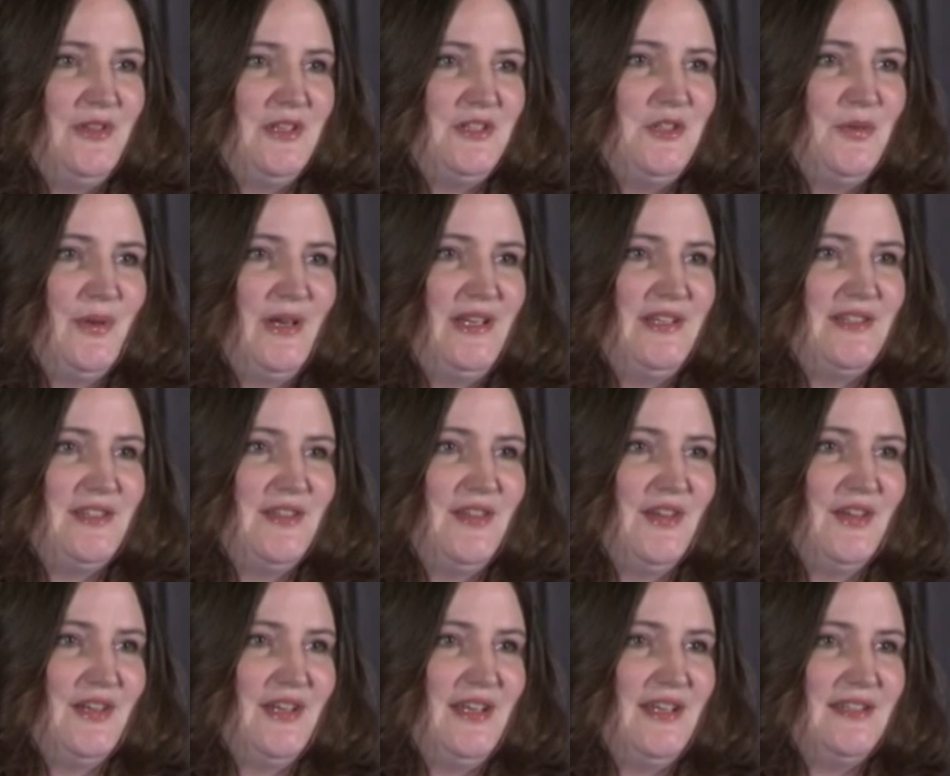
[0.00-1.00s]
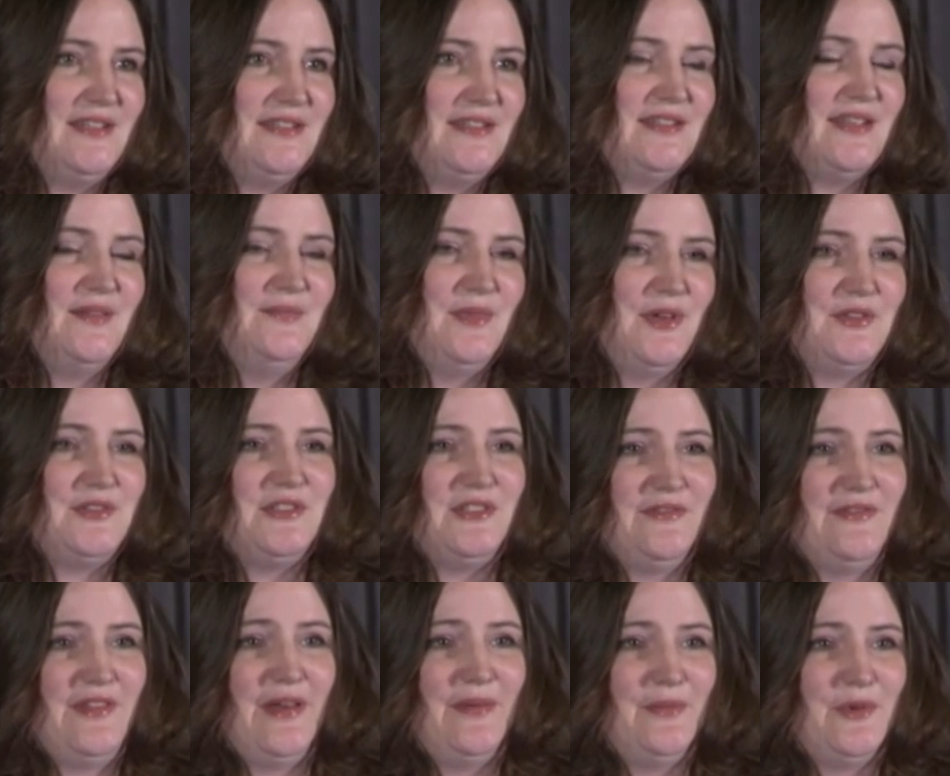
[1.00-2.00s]
in their 20s and 30s, and most
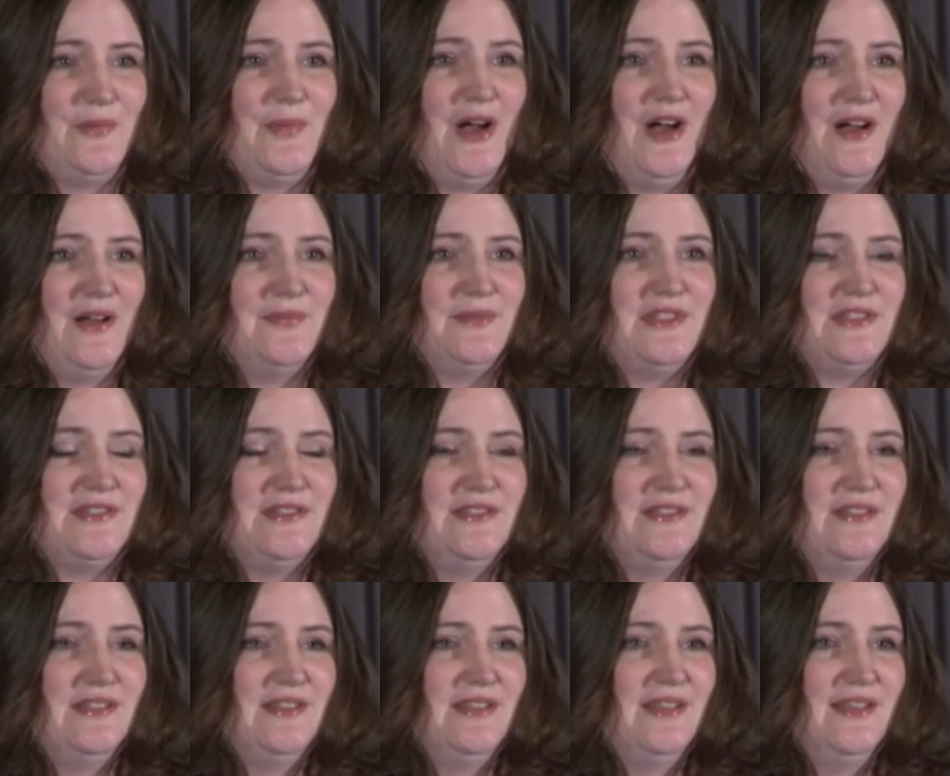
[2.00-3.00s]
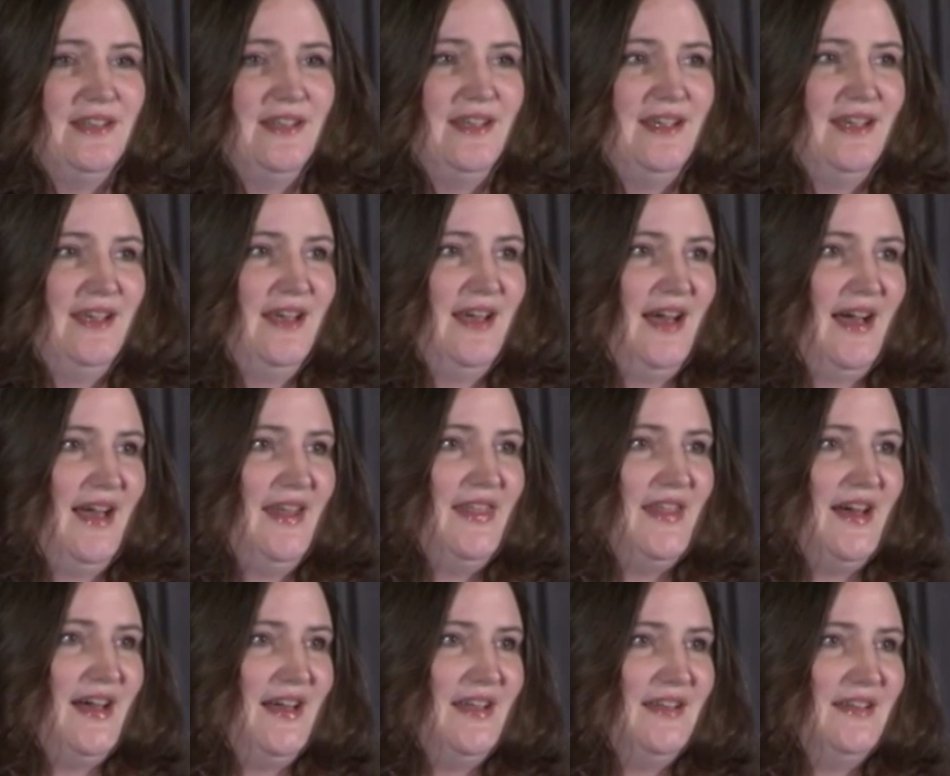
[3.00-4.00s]
of them were moms. I
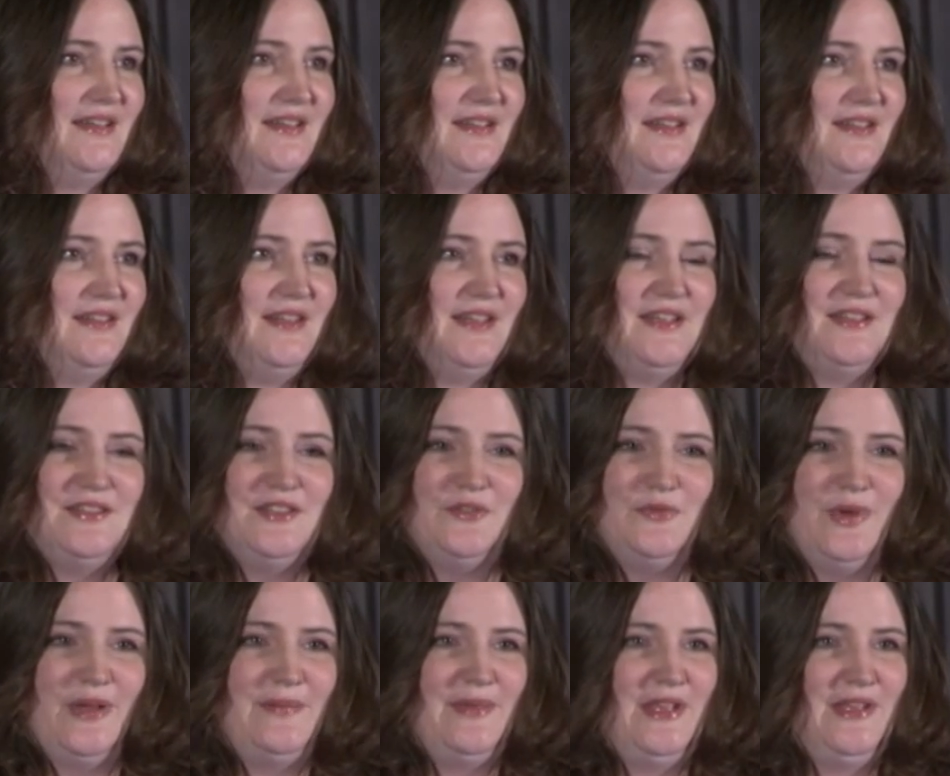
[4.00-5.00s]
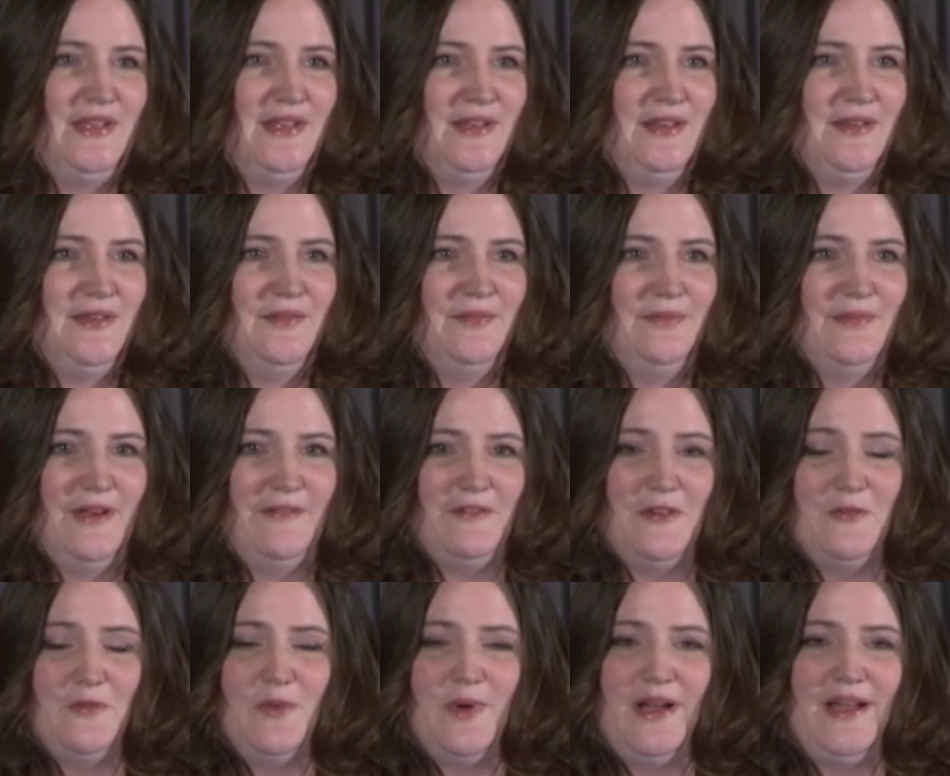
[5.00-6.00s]
thought, these are women, but
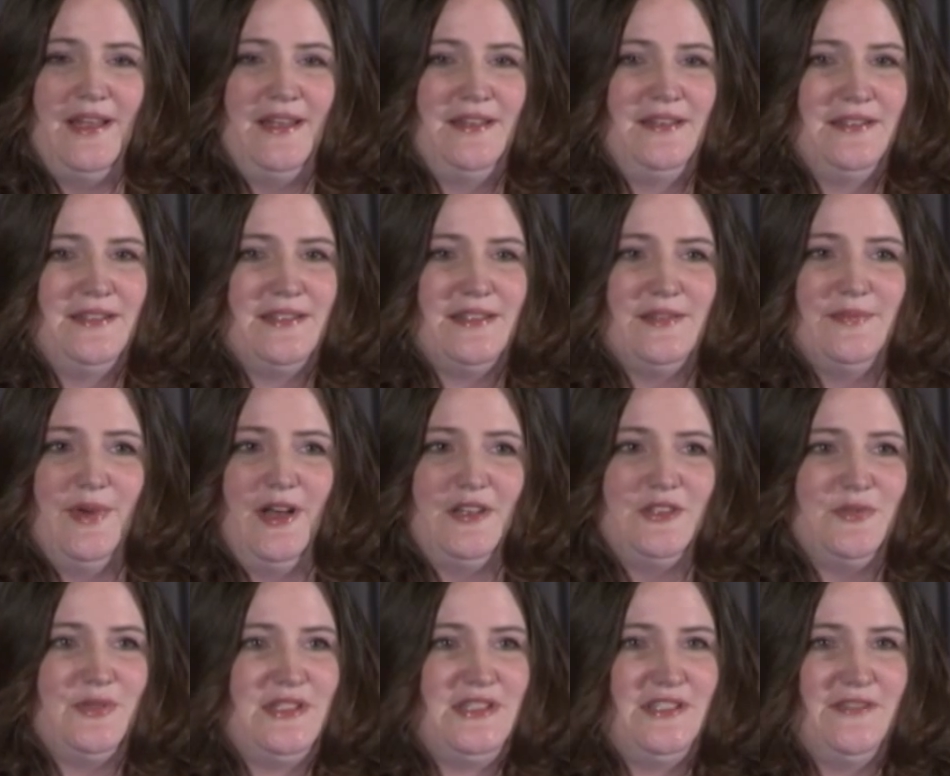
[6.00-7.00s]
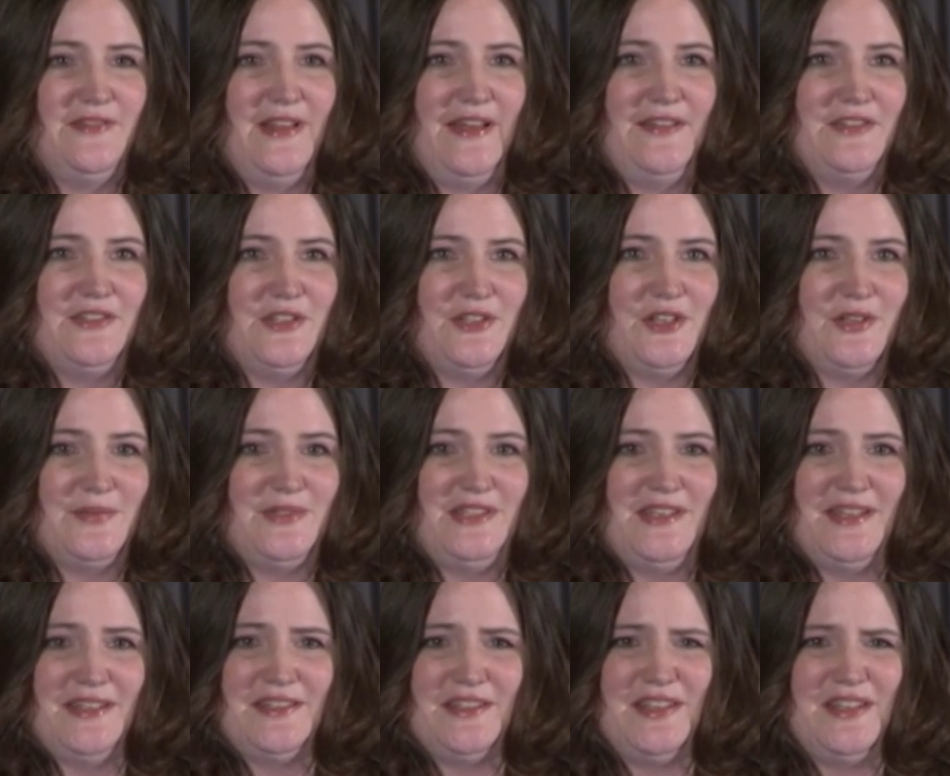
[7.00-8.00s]
for one small twist of life
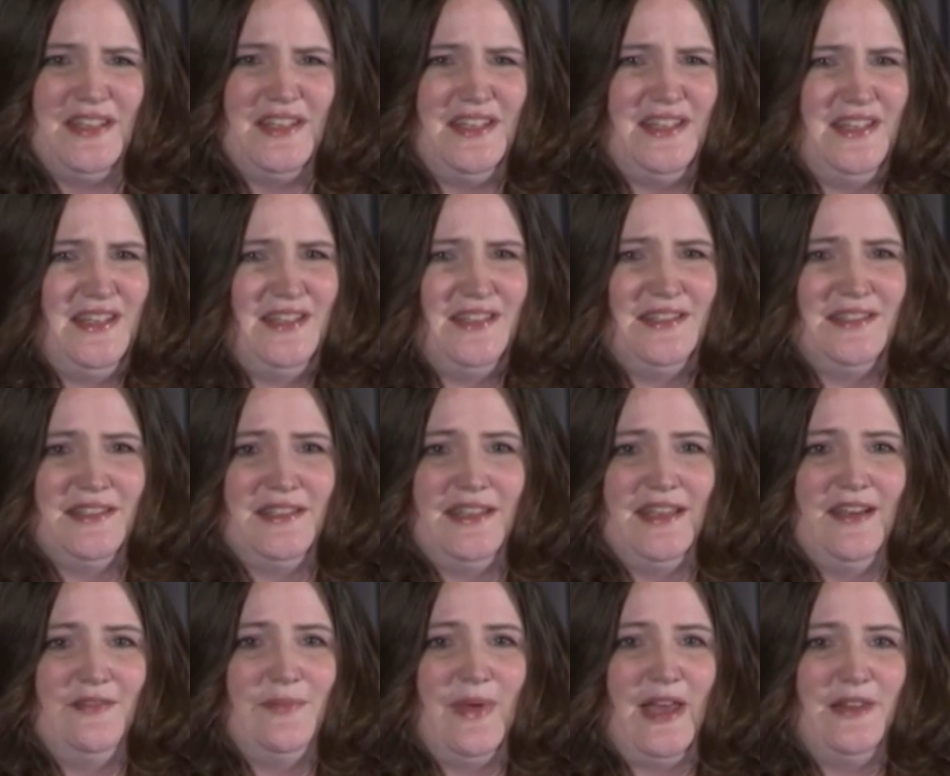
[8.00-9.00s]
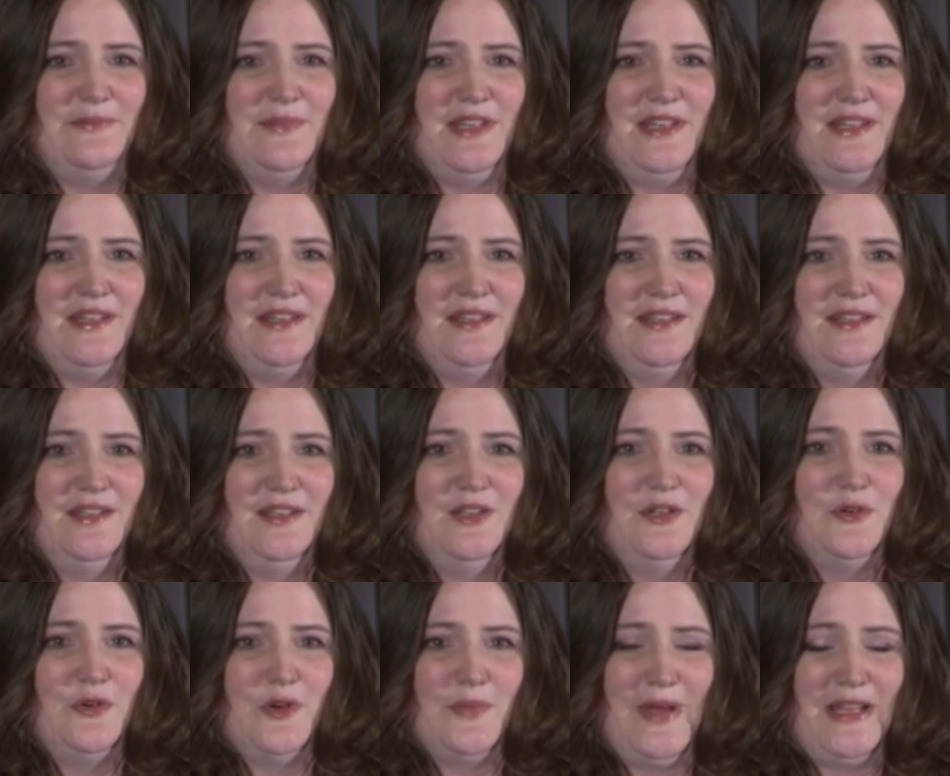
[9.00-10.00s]
circumstance could easily have been me,
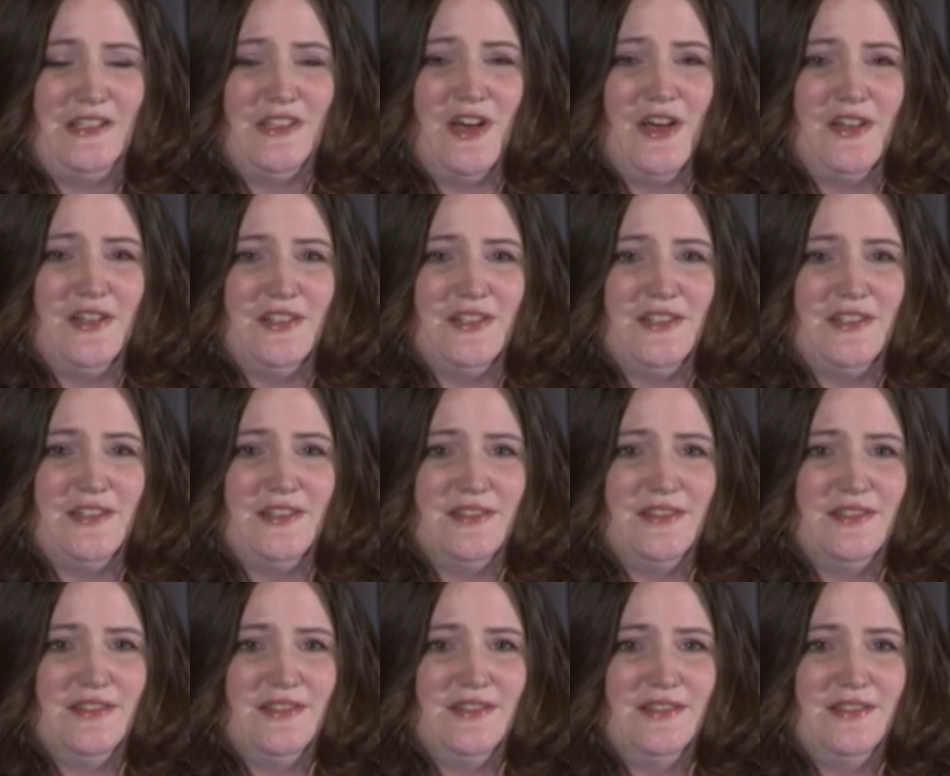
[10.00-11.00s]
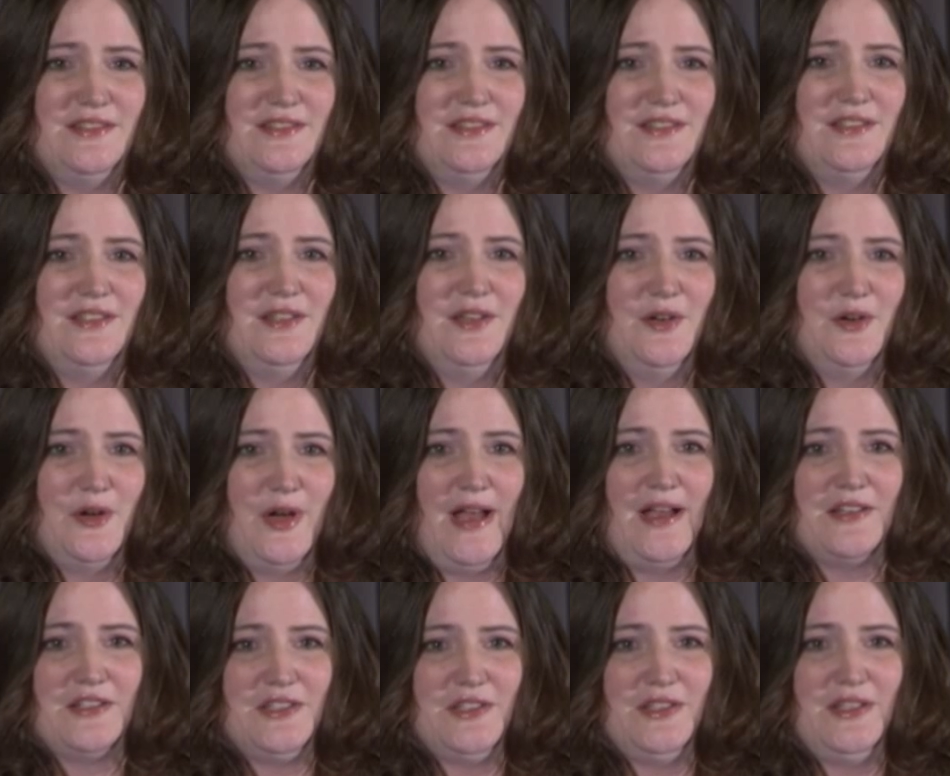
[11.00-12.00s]
or my daughters, or
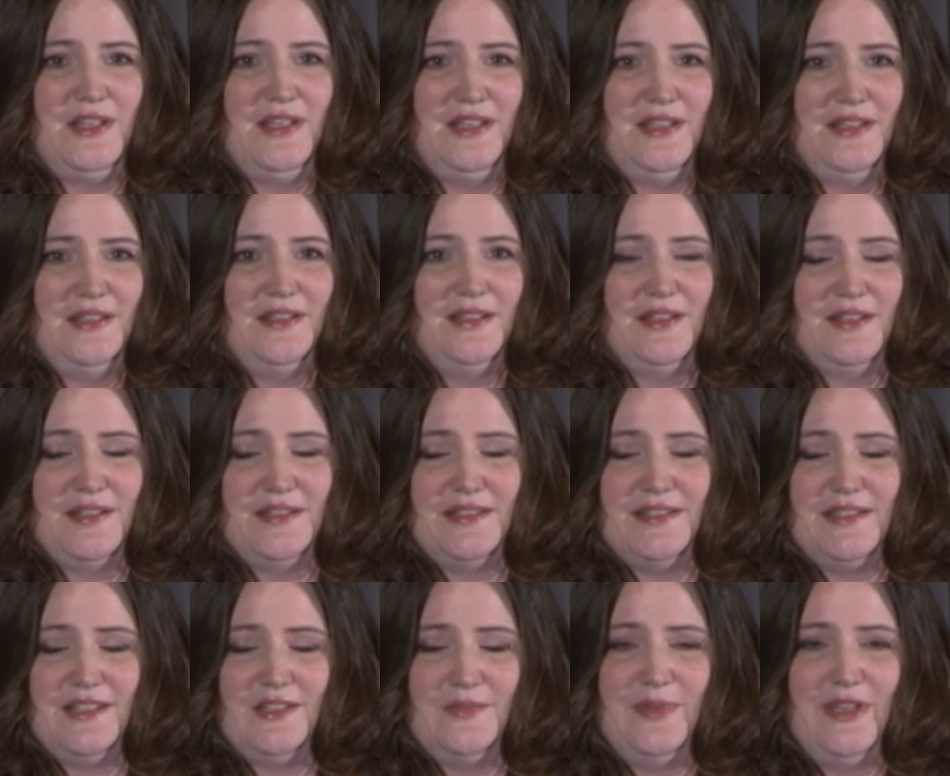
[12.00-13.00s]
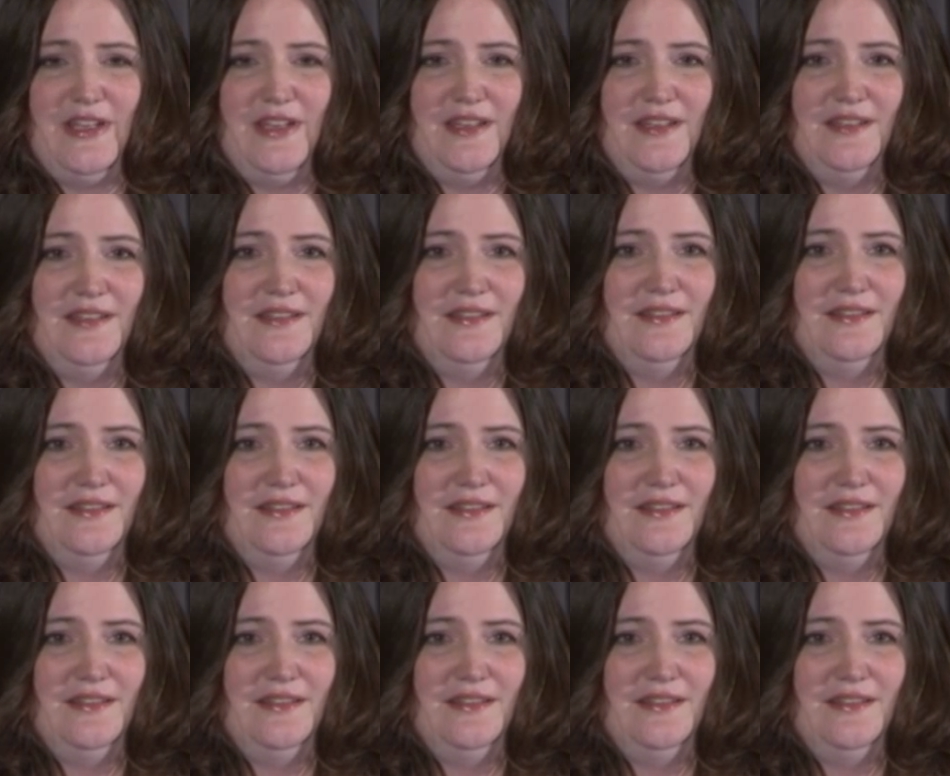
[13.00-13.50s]
actually could still be.